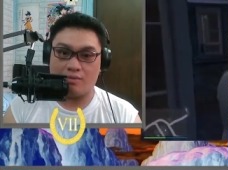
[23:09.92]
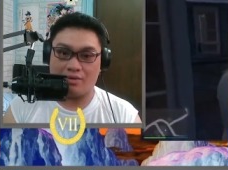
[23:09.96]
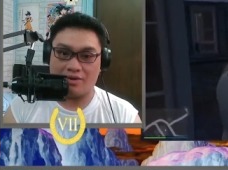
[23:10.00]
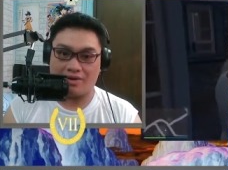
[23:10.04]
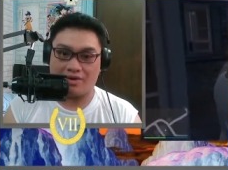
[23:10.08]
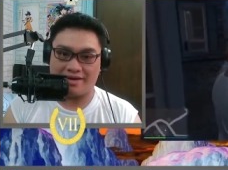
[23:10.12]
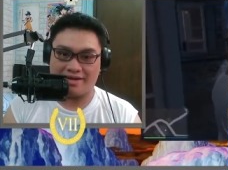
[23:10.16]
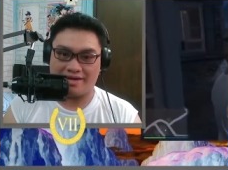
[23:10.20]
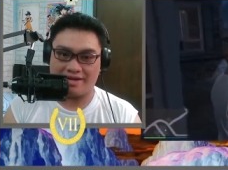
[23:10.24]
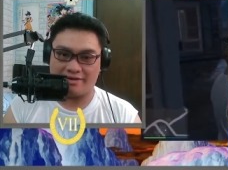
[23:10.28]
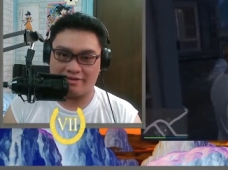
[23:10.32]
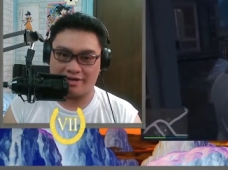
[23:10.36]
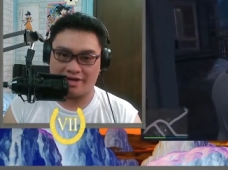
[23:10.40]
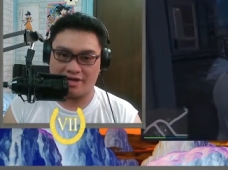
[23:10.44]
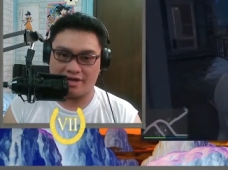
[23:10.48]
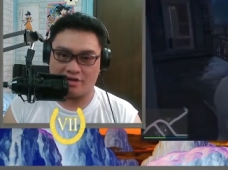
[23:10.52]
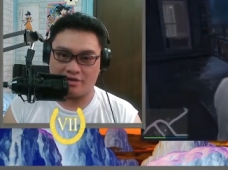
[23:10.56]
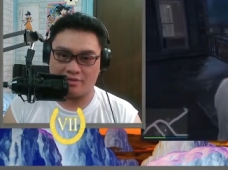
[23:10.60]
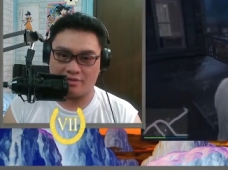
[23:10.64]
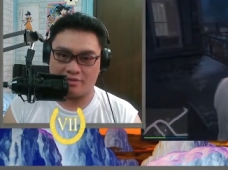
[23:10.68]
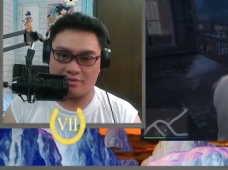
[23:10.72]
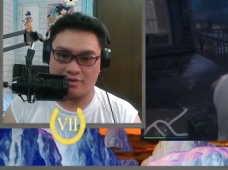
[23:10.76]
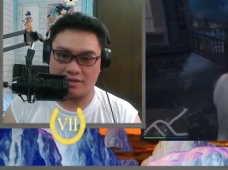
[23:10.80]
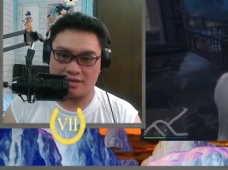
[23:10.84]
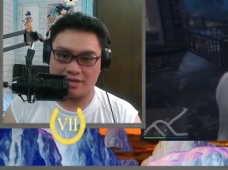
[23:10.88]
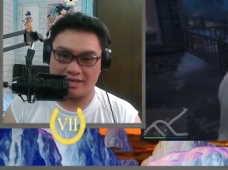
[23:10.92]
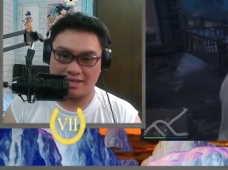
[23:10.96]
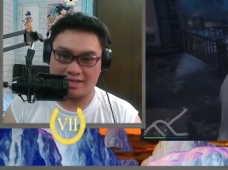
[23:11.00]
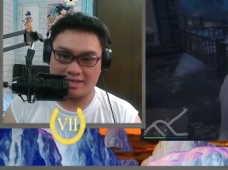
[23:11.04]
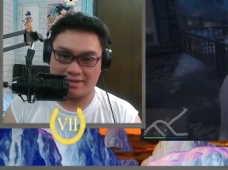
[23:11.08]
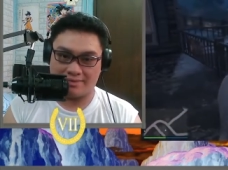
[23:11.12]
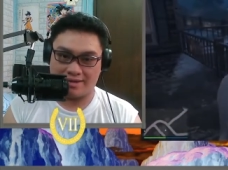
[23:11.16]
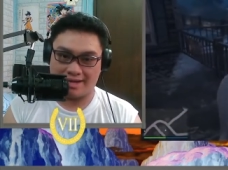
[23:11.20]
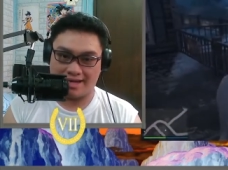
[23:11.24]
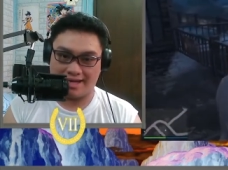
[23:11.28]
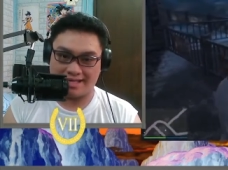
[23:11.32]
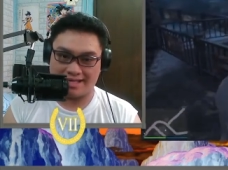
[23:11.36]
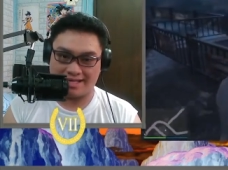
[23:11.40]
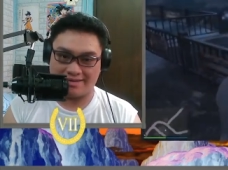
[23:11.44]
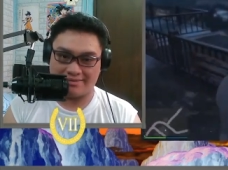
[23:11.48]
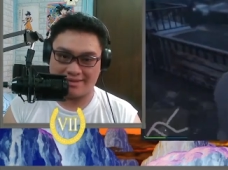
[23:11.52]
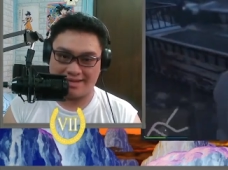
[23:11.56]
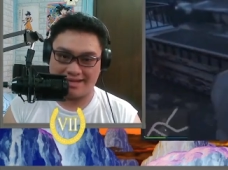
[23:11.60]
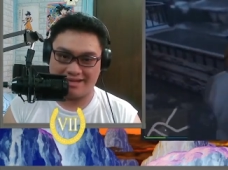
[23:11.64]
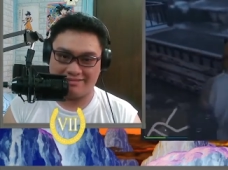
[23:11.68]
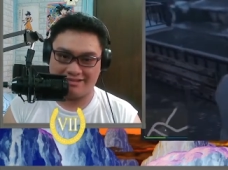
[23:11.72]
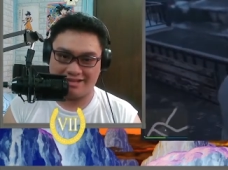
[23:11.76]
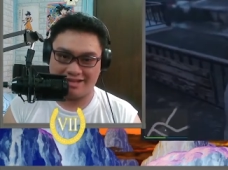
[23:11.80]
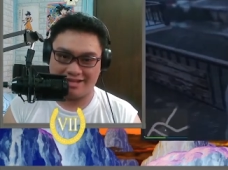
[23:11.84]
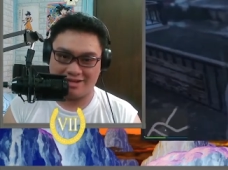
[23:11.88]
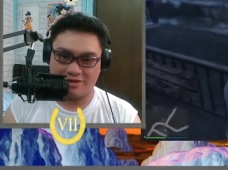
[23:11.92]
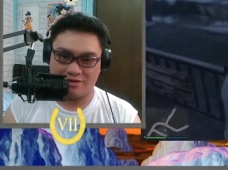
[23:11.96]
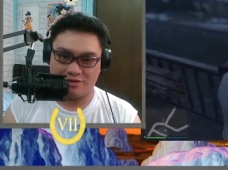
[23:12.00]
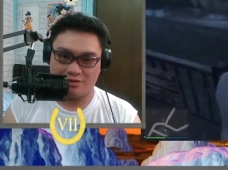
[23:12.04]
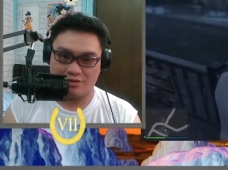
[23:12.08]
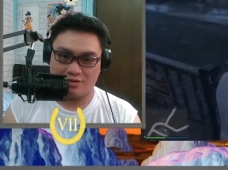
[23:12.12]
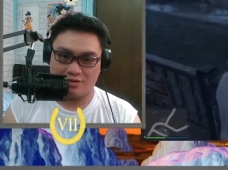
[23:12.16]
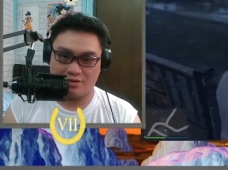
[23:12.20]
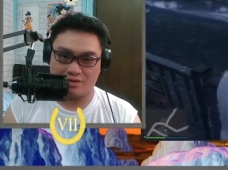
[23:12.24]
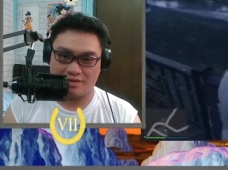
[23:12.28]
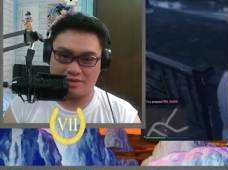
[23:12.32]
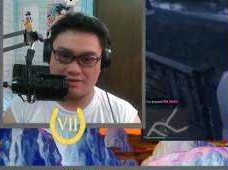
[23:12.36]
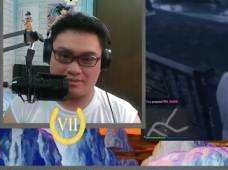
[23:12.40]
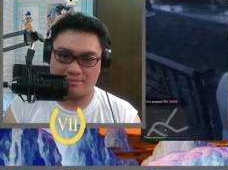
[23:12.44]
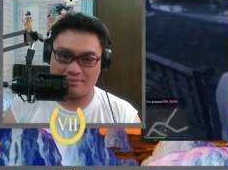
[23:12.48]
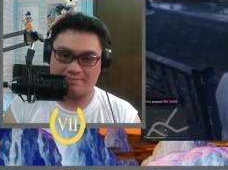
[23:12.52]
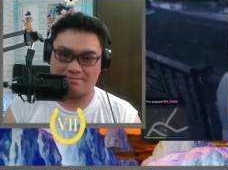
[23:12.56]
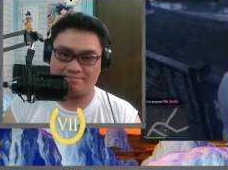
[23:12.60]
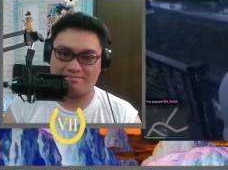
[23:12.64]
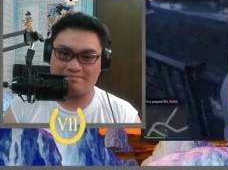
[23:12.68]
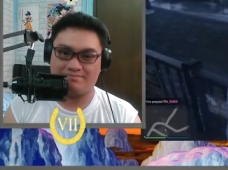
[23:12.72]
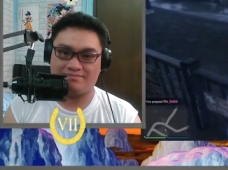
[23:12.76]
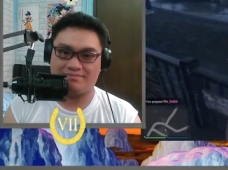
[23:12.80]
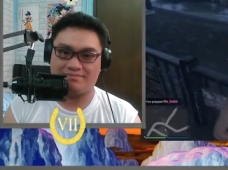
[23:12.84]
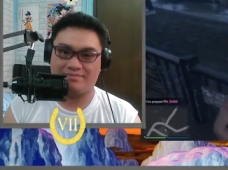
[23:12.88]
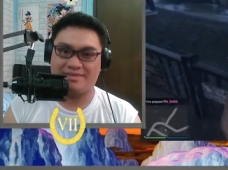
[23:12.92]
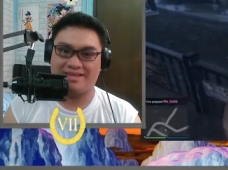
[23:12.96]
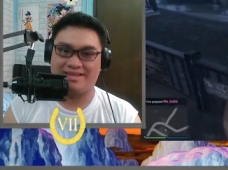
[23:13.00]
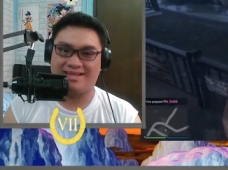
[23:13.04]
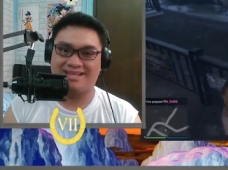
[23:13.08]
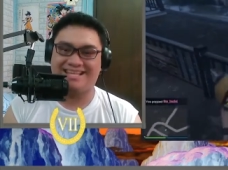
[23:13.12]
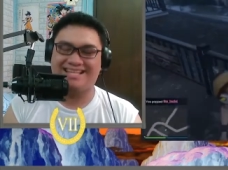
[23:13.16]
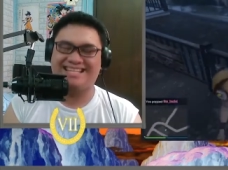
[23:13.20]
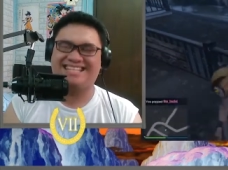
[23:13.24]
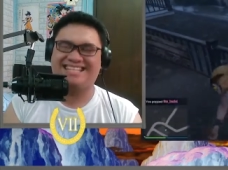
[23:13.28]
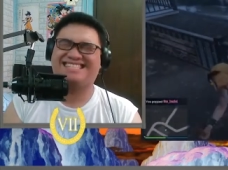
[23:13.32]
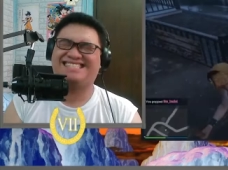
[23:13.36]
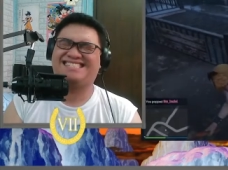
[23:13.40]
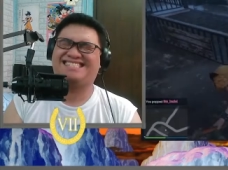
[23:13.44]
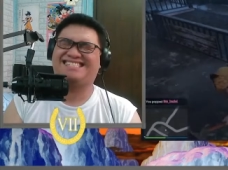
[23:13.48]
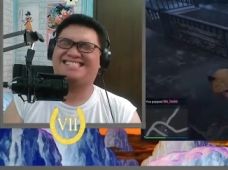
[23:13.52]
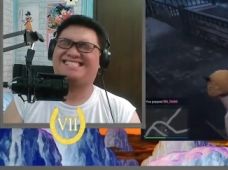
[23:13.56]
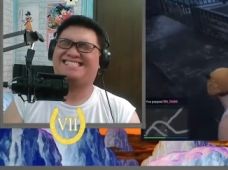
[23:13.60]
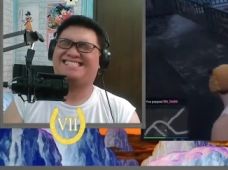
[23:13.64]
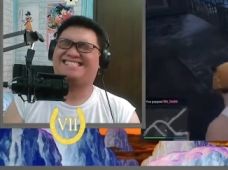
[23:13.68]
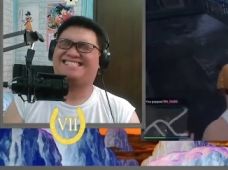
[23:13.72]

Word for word: boy, here we go. Oh. Come on, come on, reload. No!